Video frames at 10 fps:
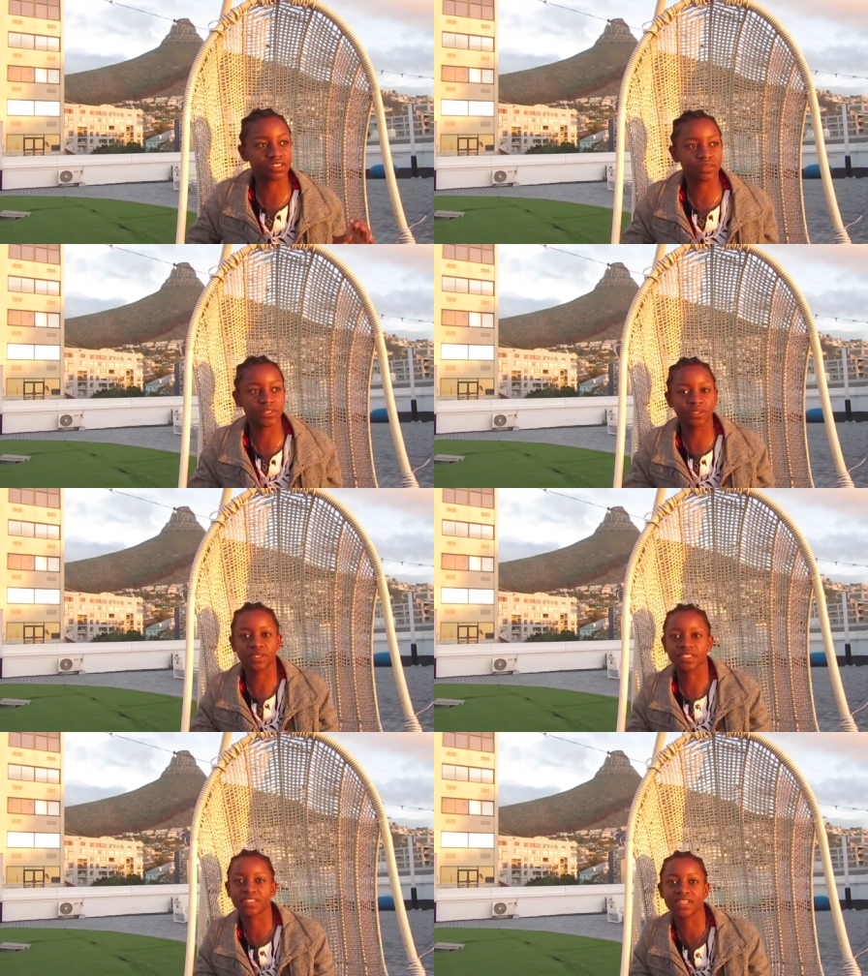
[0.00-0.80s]
So we're
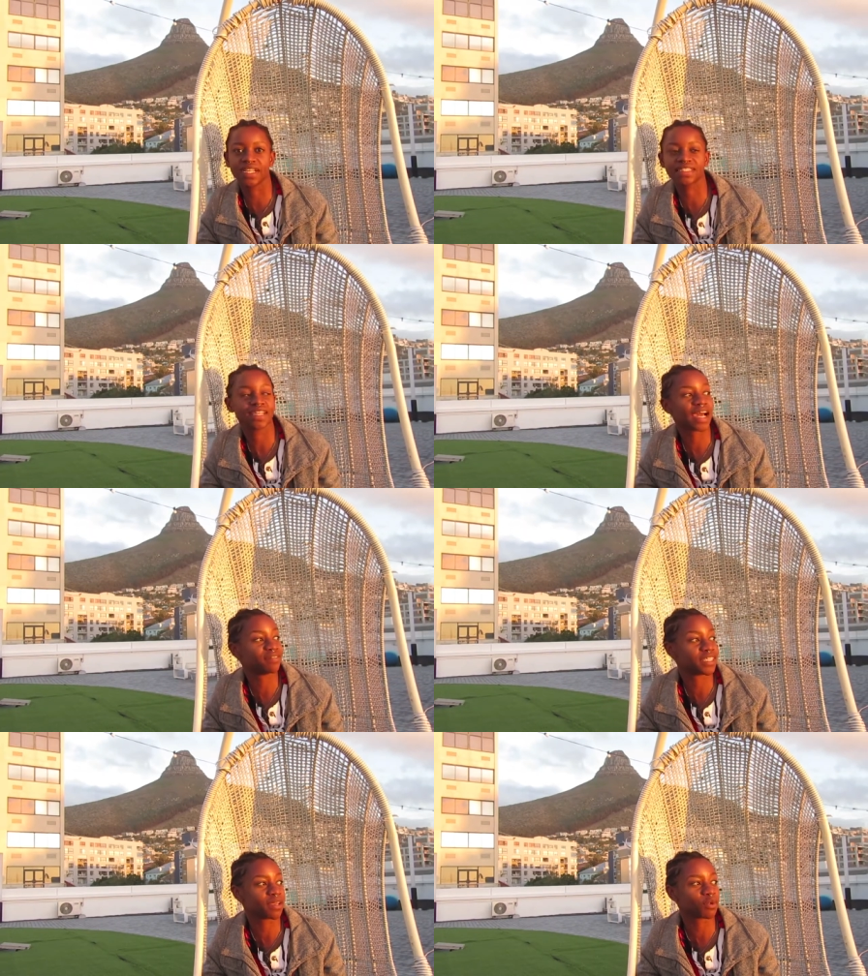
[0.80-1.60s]
doing this the next day. I
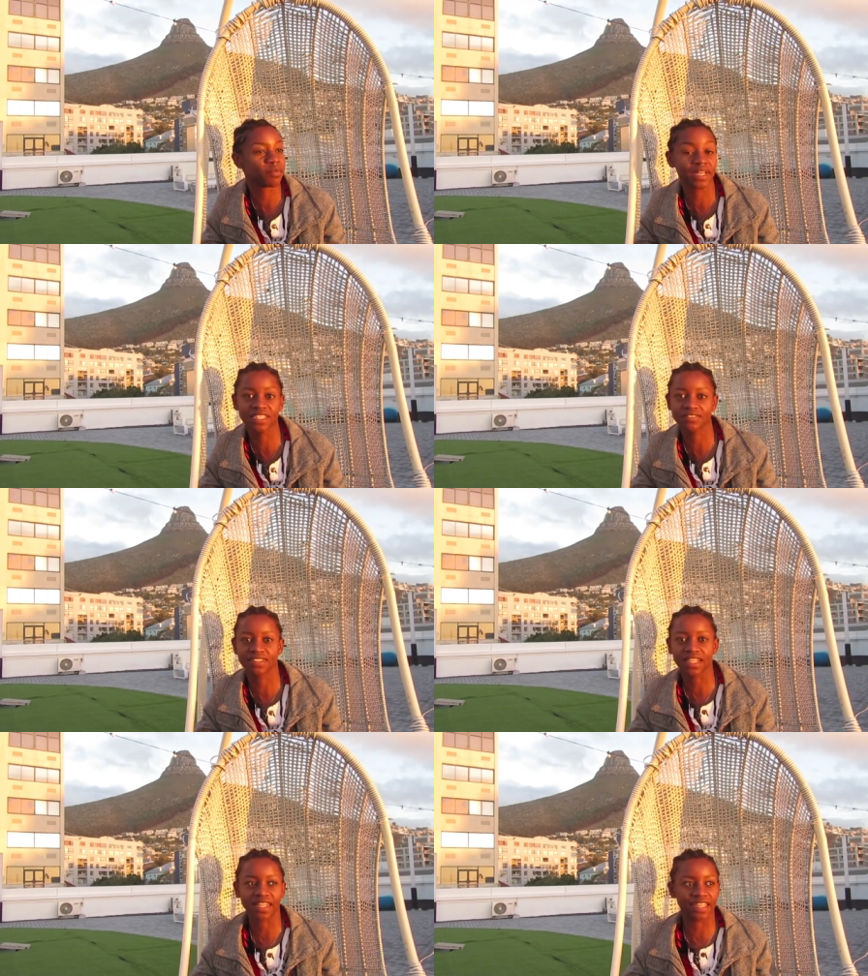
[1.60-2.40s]
have 10 more minutes of
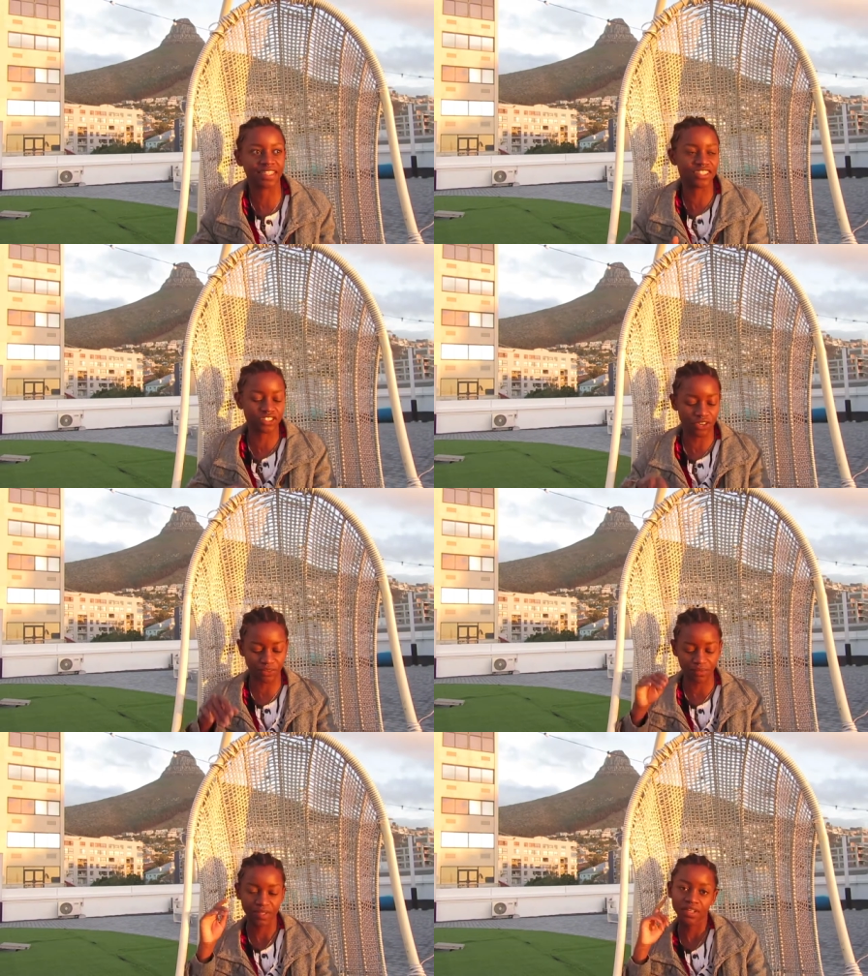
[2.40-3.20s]
sunlight. Let's go.